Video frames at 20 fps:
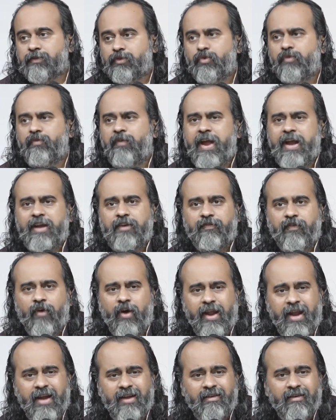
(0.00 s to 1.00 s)
You wait
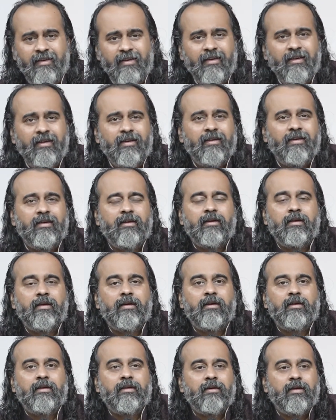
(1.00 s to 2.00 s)
for it,
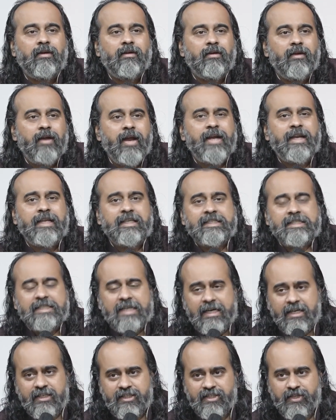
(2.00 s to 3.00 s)
it
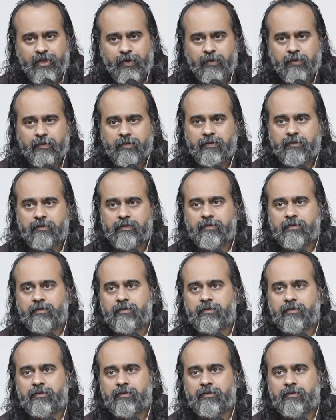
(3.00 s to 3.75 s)
insults you.